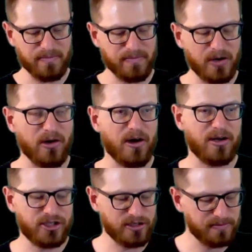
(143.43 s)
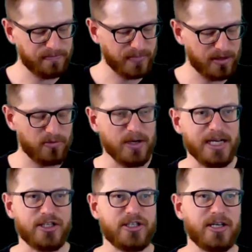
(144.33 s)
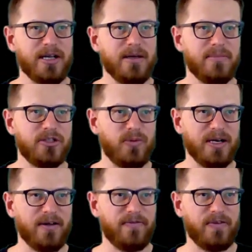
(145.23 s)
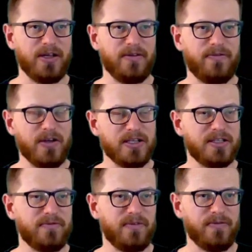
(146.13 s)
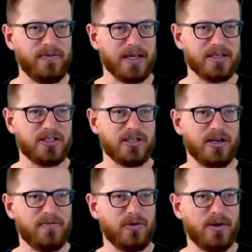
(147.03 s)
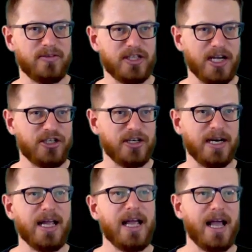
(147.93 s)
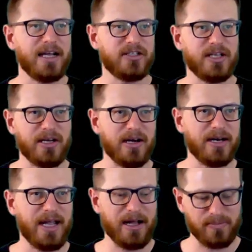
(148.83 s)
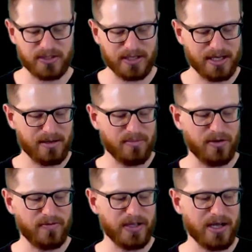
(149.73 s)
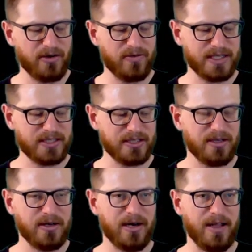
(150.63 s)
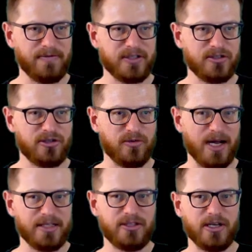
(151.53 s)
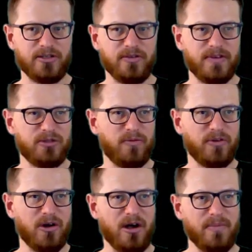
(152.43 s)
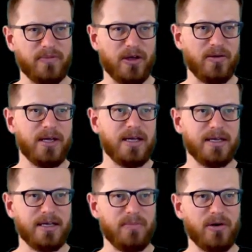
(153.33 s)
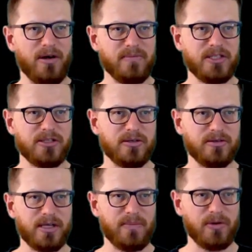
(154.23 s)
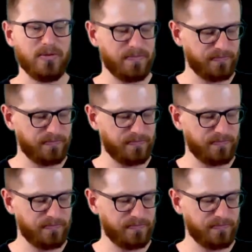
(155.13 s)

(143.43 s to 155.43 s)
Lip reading: large reach between our first and fifth fingers, so the rotation actually kind of helps, moving our wrist left to right. Don't do this with your arm though. Keep your arm still, keep your